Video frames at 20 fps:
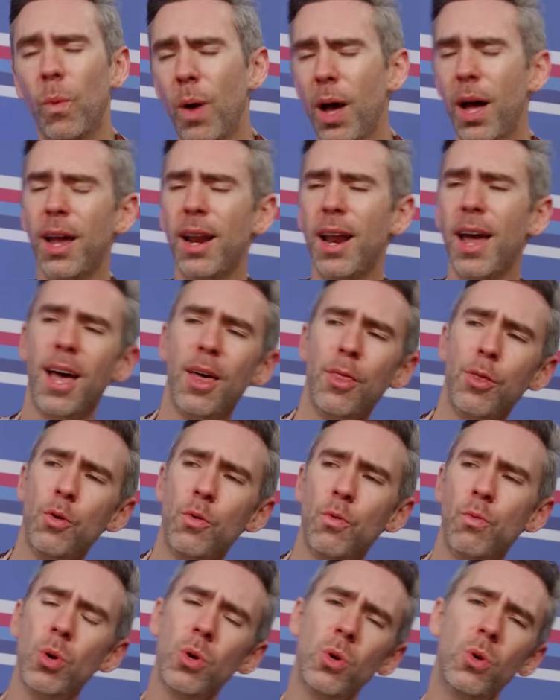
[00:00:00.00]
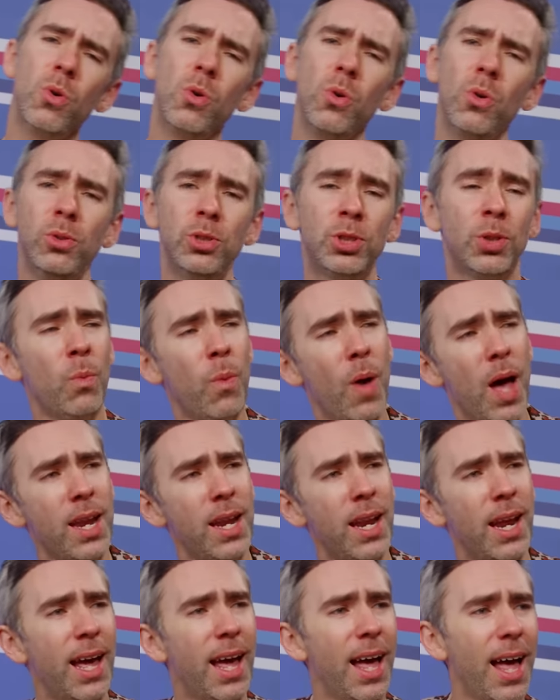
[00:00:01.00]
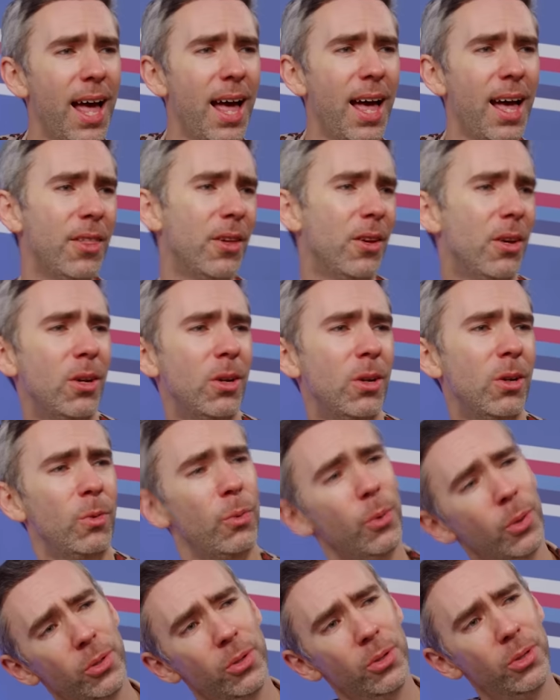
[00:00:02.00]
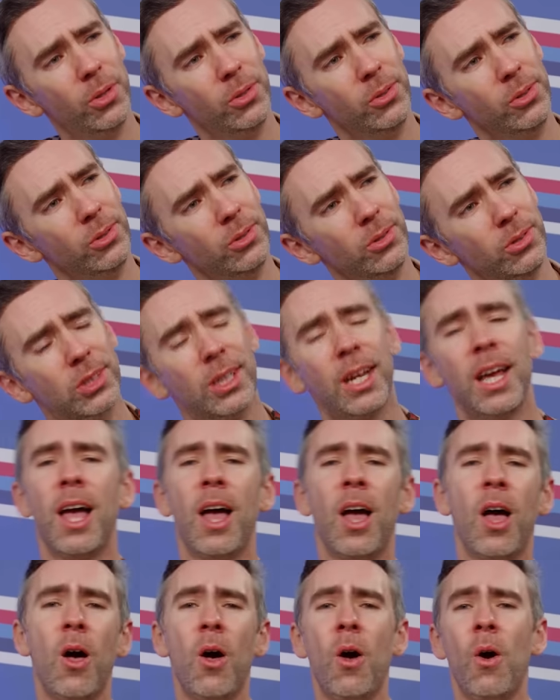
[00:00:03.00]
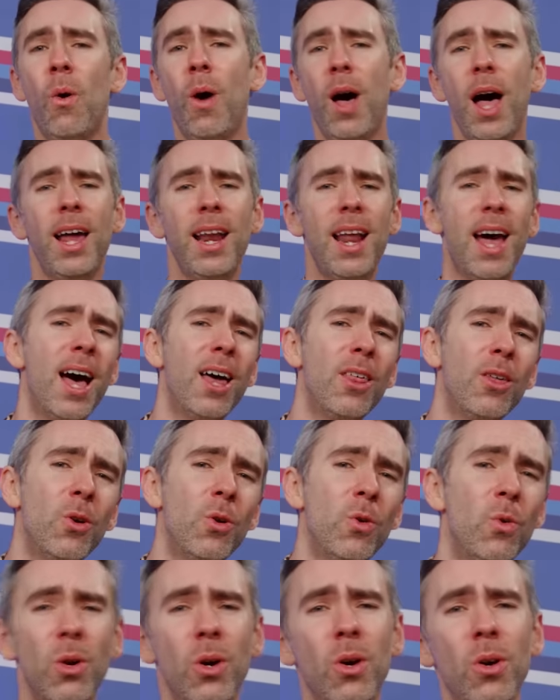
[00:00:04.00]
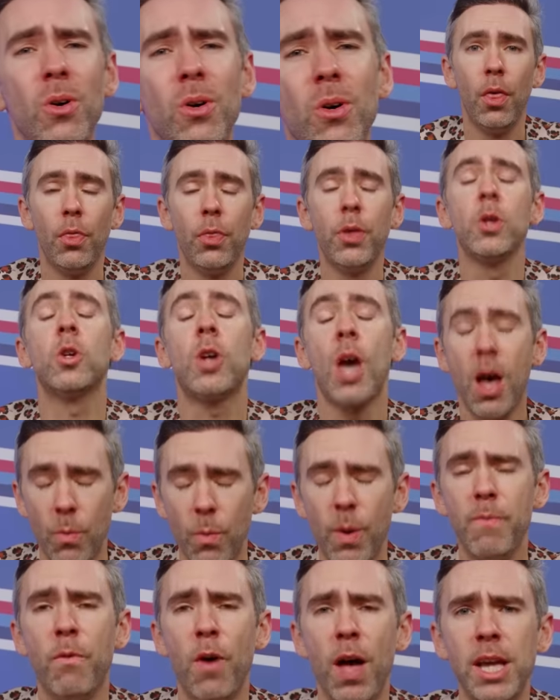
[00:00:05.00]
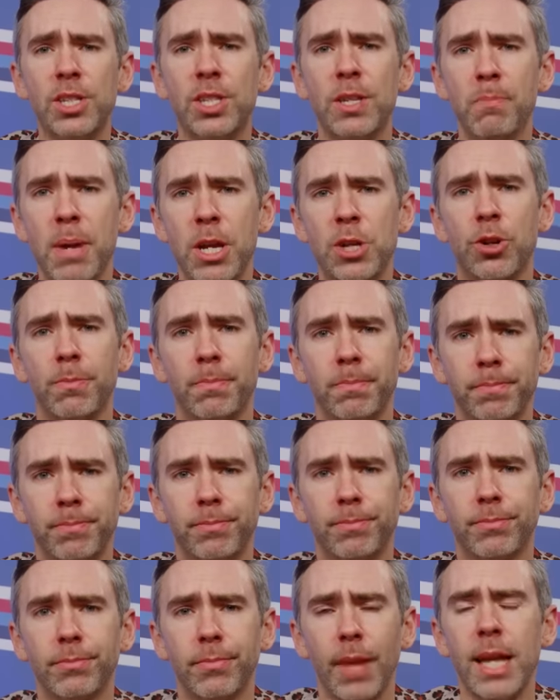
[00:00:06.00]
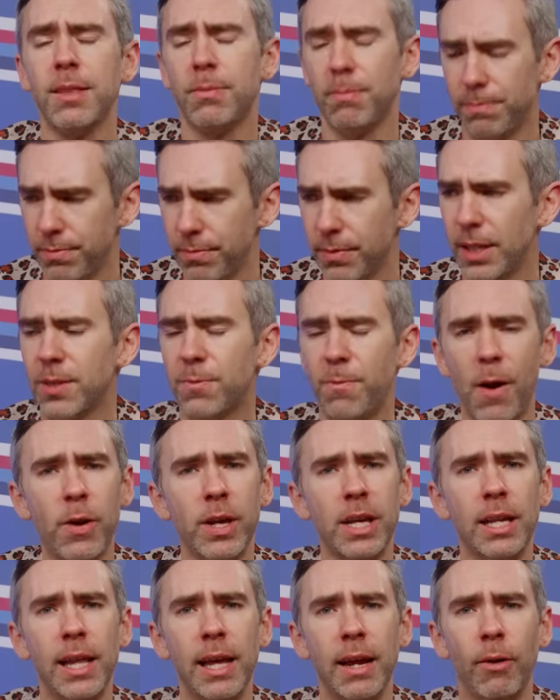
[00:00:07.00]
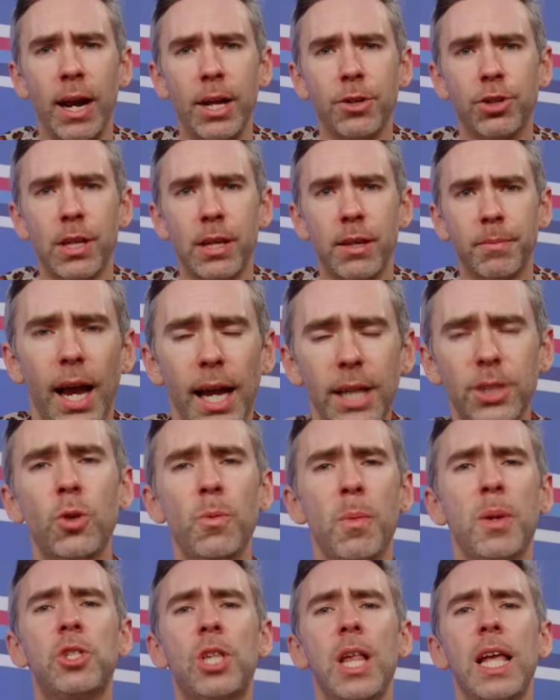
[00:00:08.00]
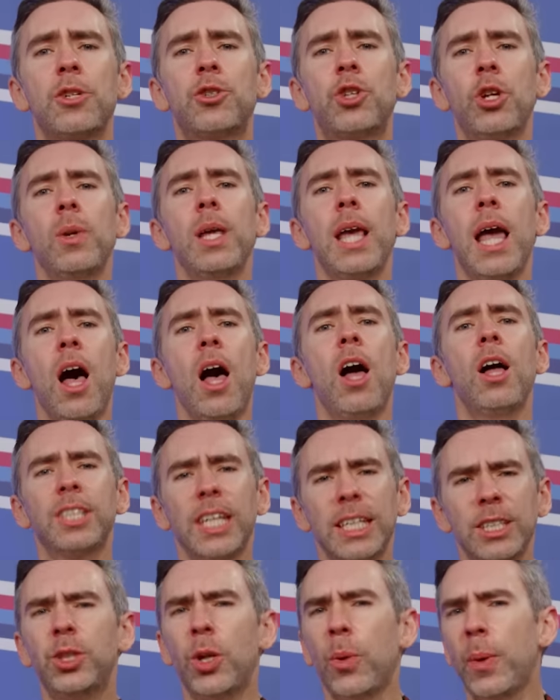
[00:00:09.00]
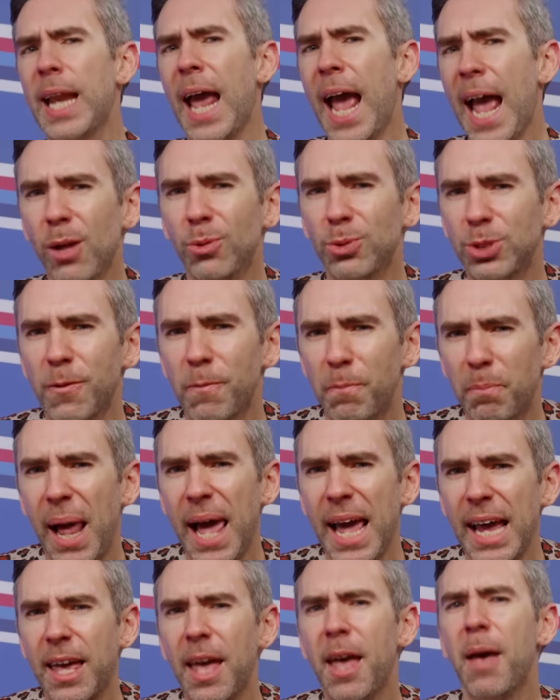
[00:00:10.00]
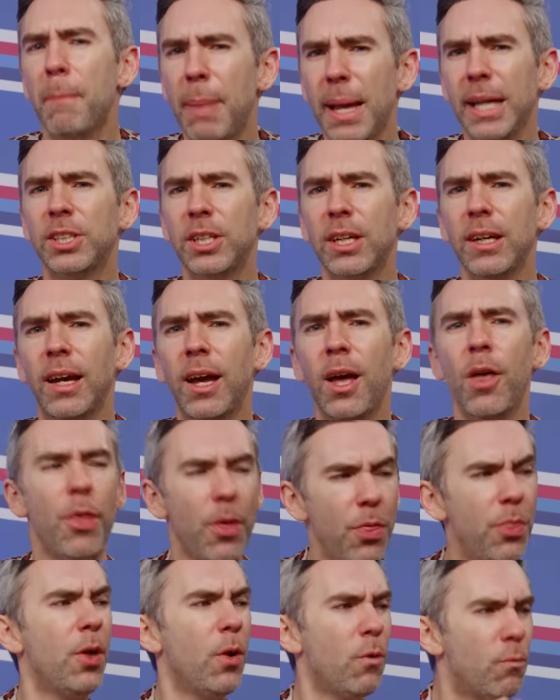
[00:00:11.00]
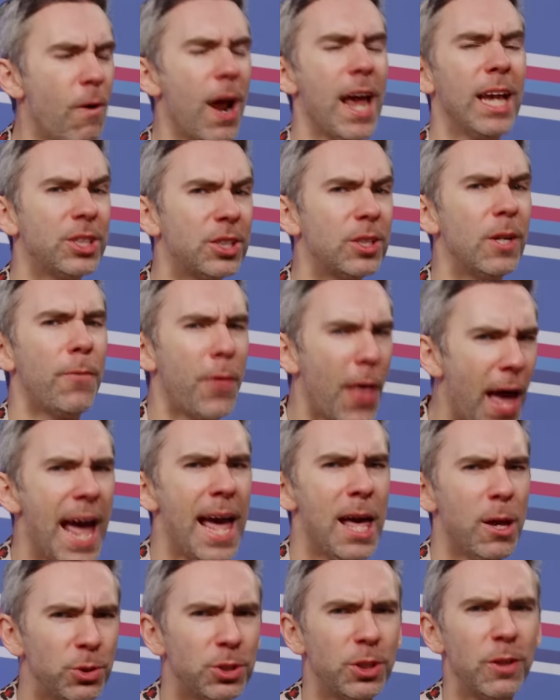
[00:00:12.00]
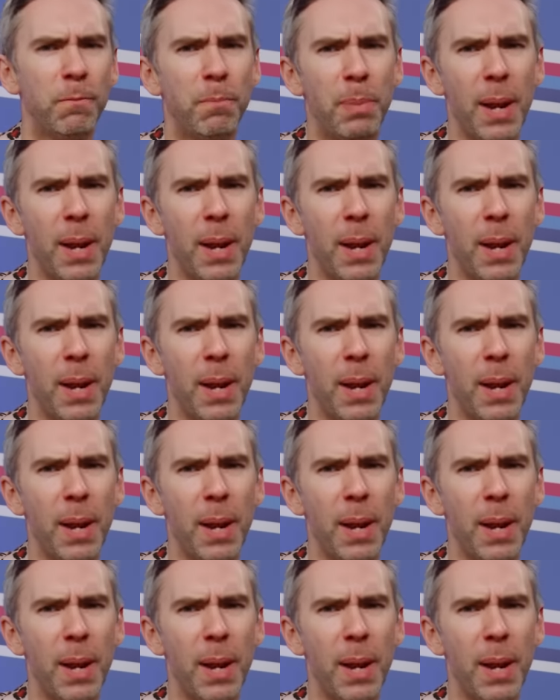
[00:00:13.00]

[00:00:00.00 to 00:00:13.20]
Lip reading: What are the rules? What are the rules? What are the rules? That you can't win via submission. It's very clear, actually. It's almost like Julia Hart is doing House of Black better than the rest of the House of